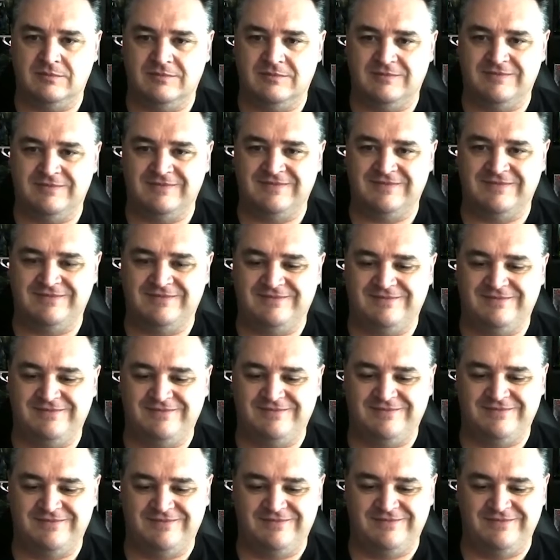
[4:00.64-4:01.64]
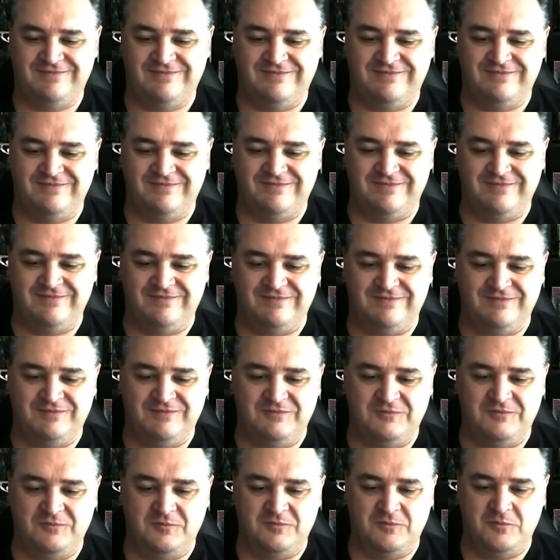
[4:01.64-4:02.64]

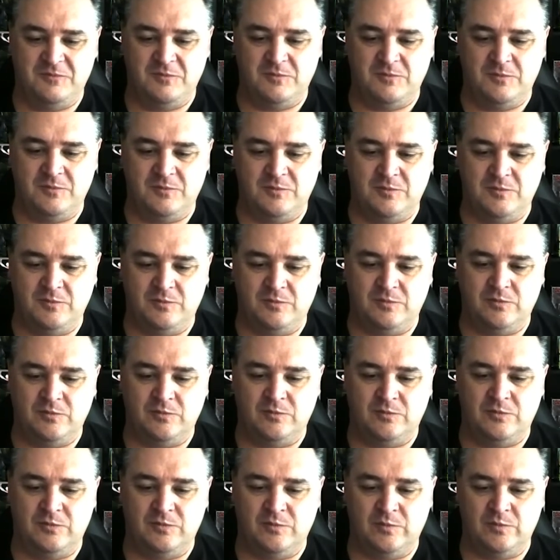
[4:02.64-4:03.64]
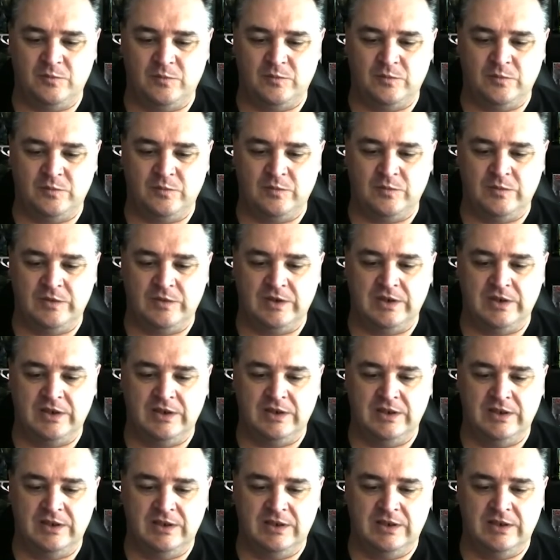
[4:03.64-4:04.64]

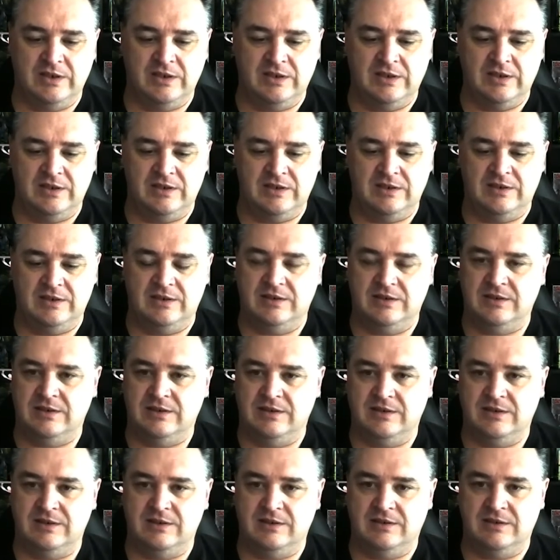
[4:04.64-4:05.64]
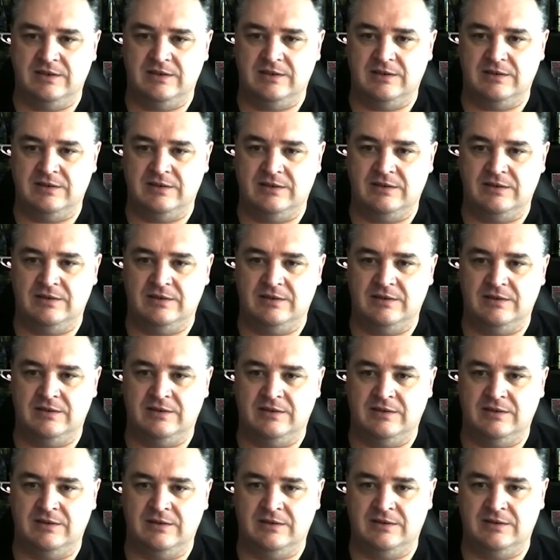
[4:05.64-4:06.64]

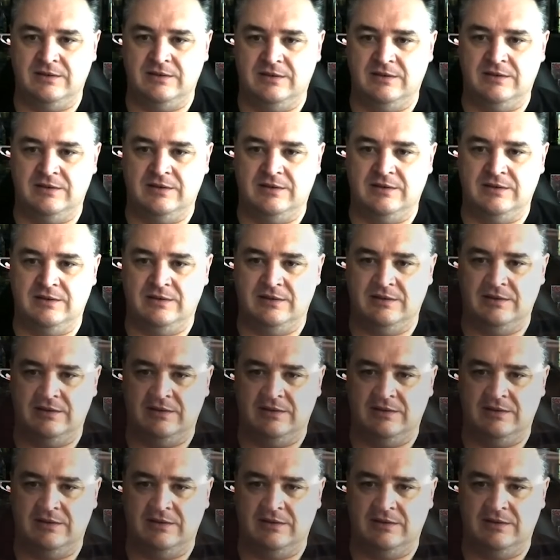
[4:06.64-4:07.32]
[no speech]